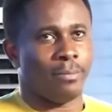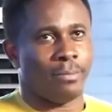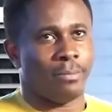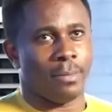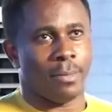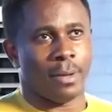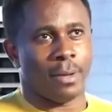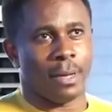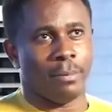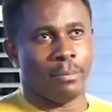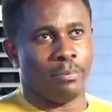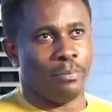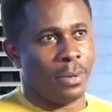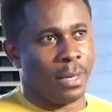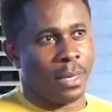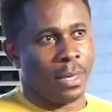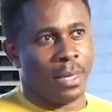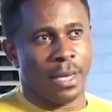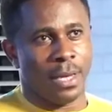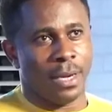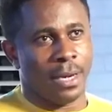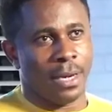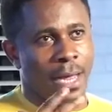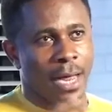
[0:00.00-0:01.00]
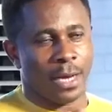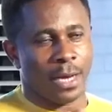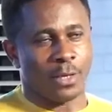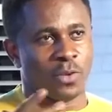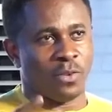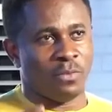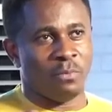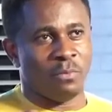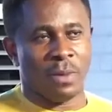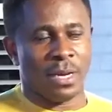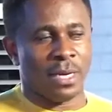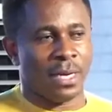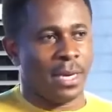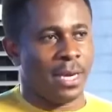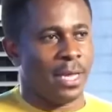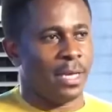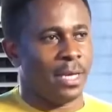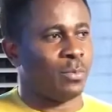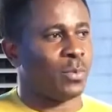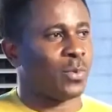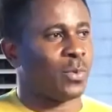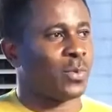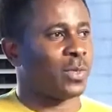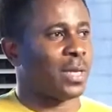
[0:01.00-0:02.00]
I'm picking out of many
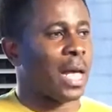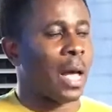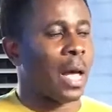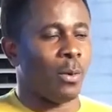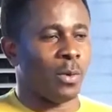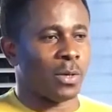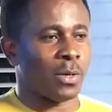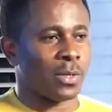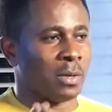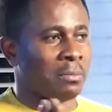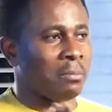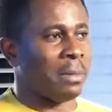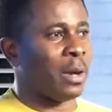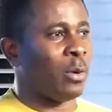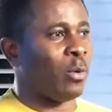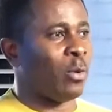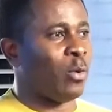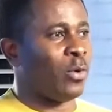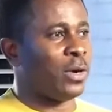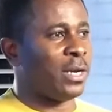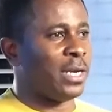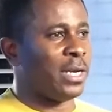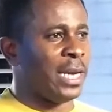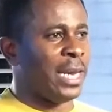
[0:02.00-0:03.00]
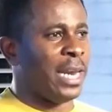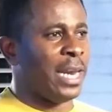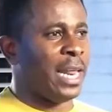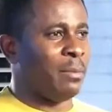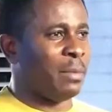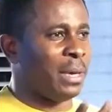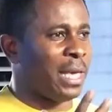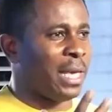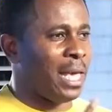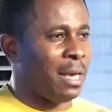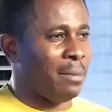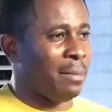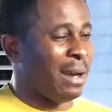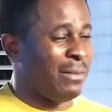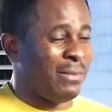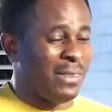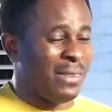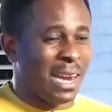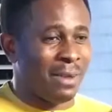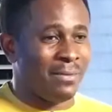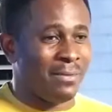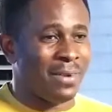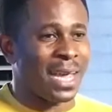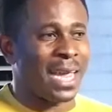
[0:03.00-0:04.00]
names. I was on my own, the name came. I've
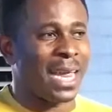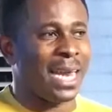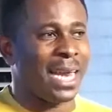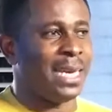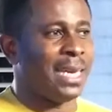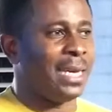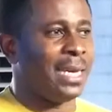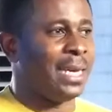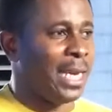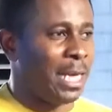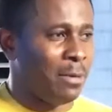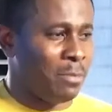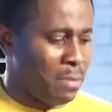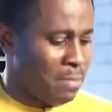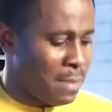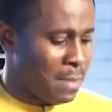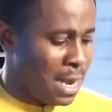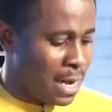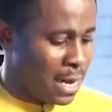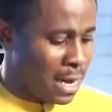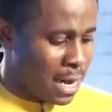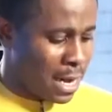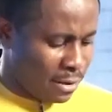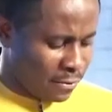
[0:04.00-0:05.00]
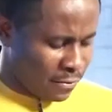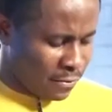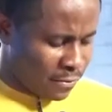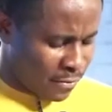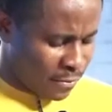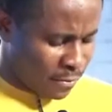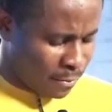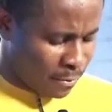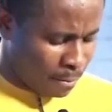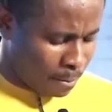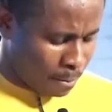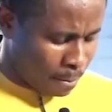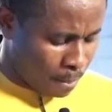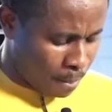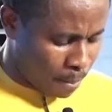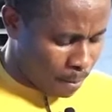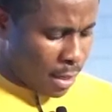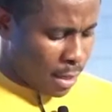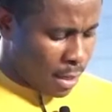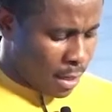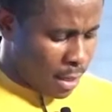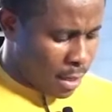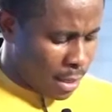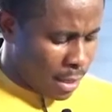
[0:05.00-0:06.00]
never heard the name in my life.
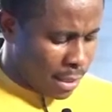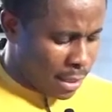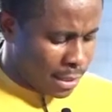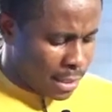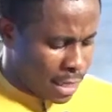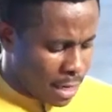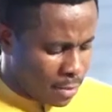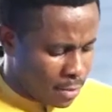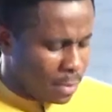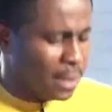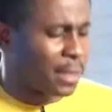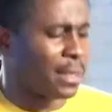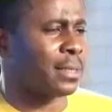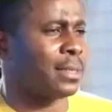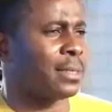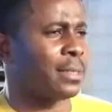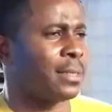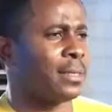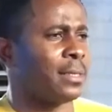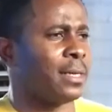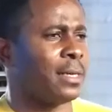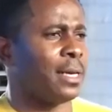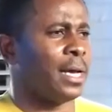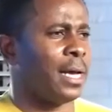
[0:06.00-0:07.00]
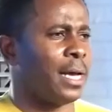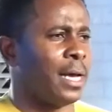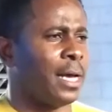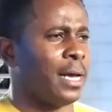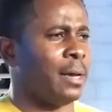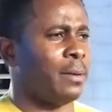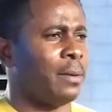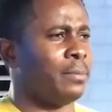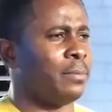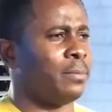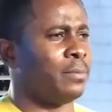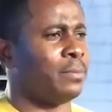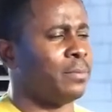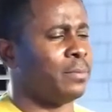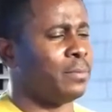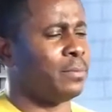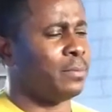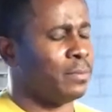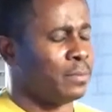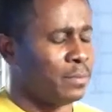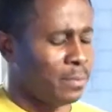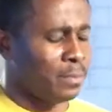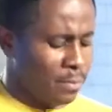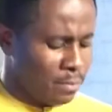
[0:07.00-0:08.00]
His name is
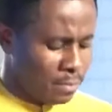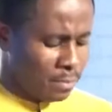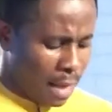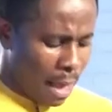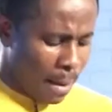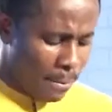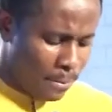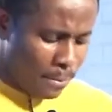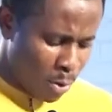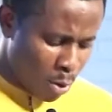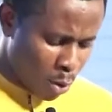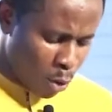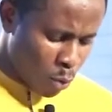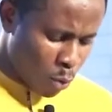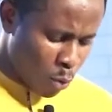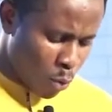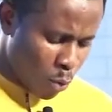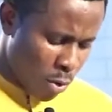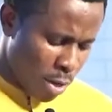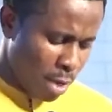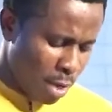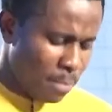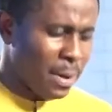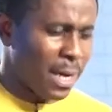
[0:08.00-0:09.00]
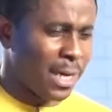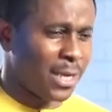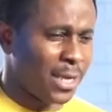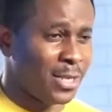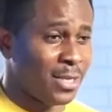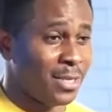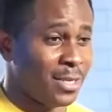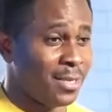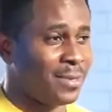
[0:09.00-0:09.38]
Abiodun Oyebanji,